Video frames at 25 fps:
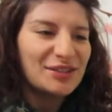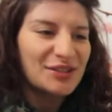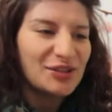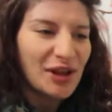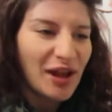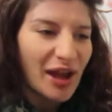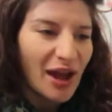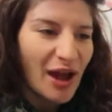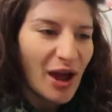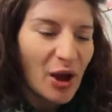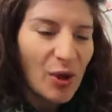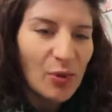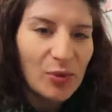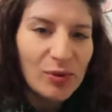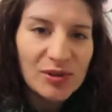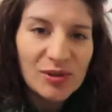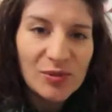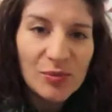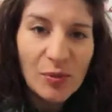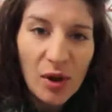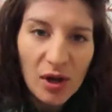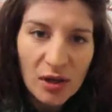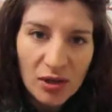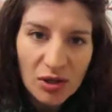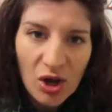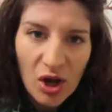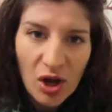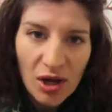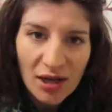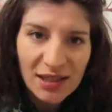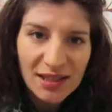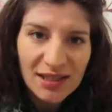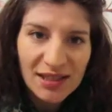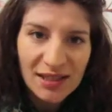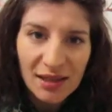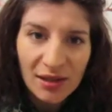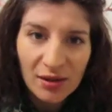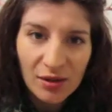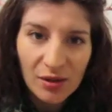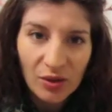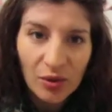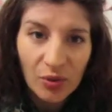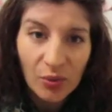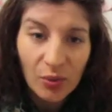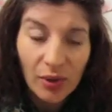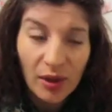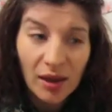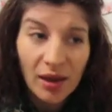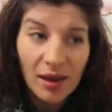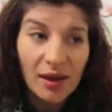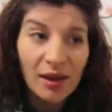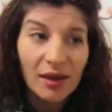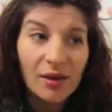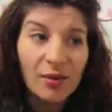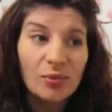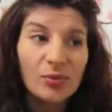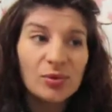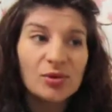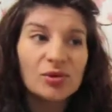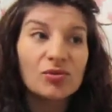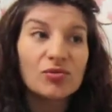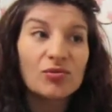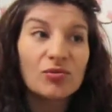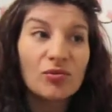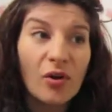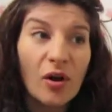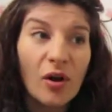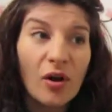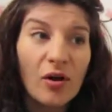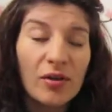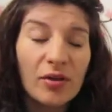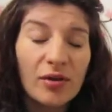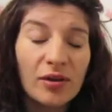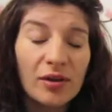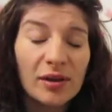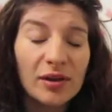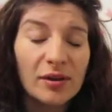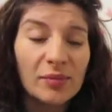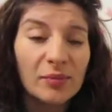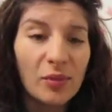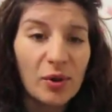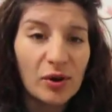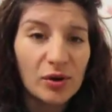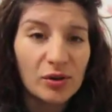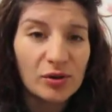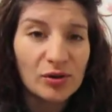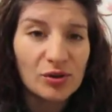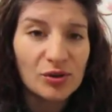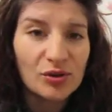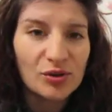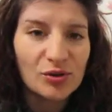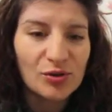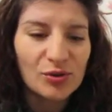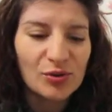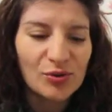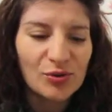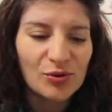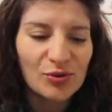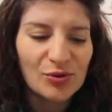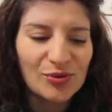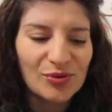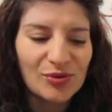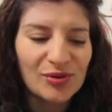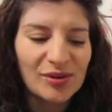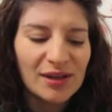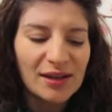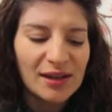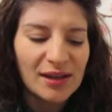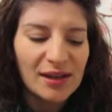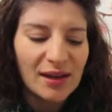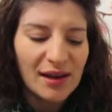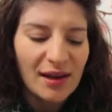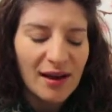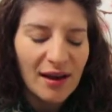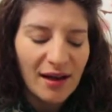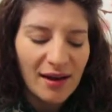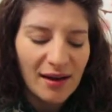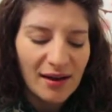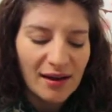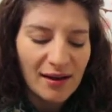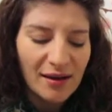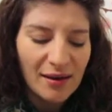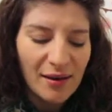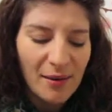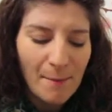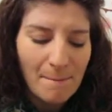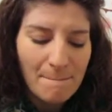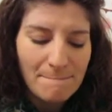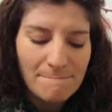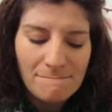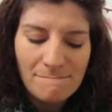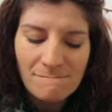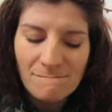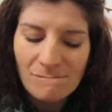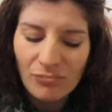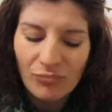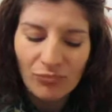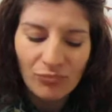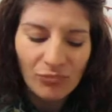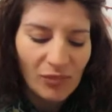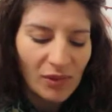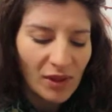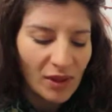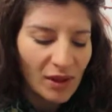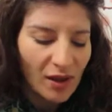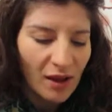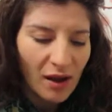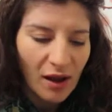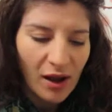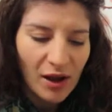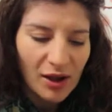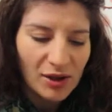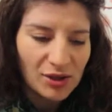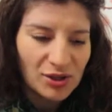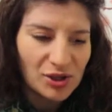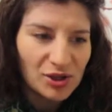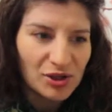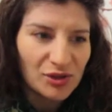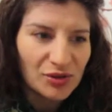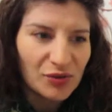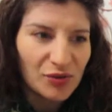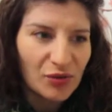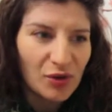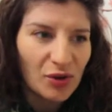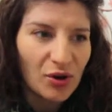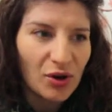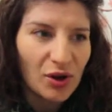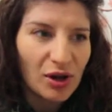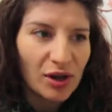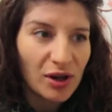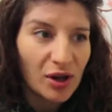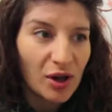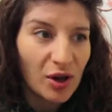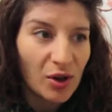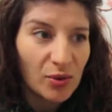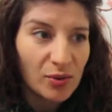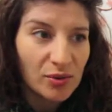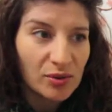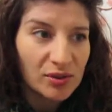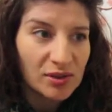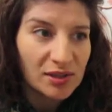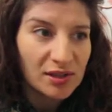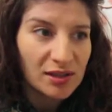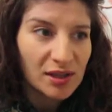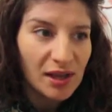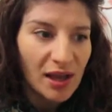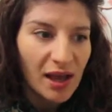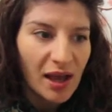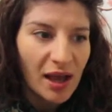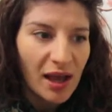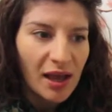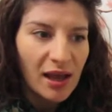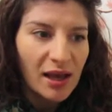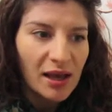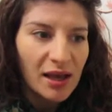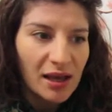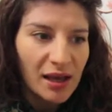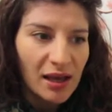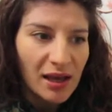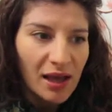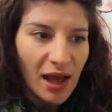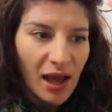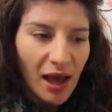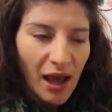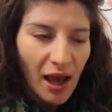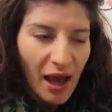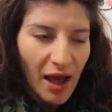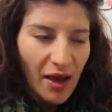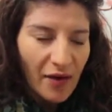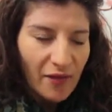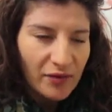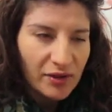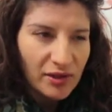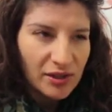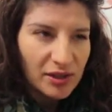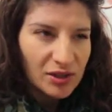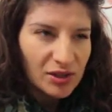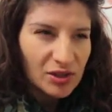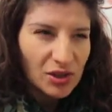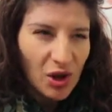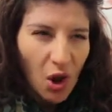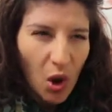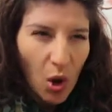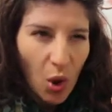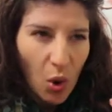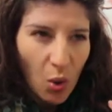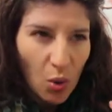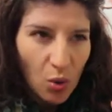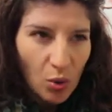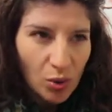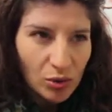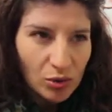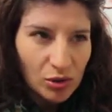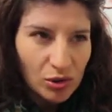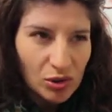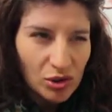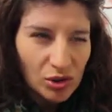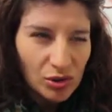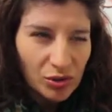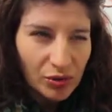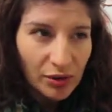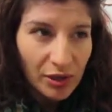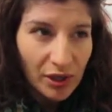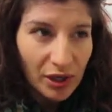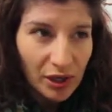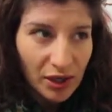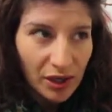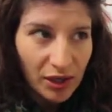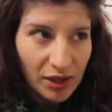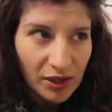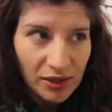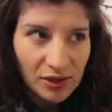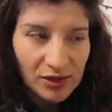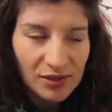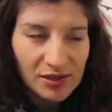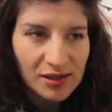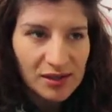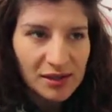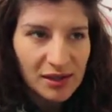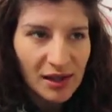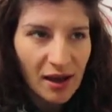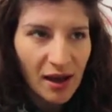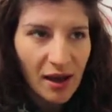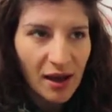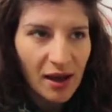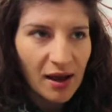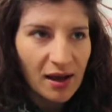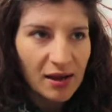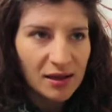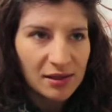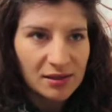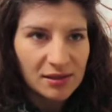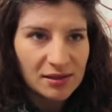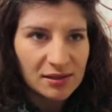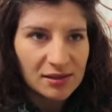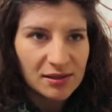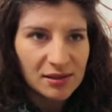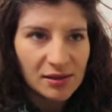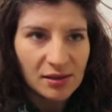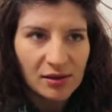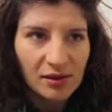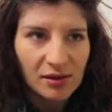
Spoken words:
how was my 19th week? It was rather emotional. I just felt like I was having these old triggers and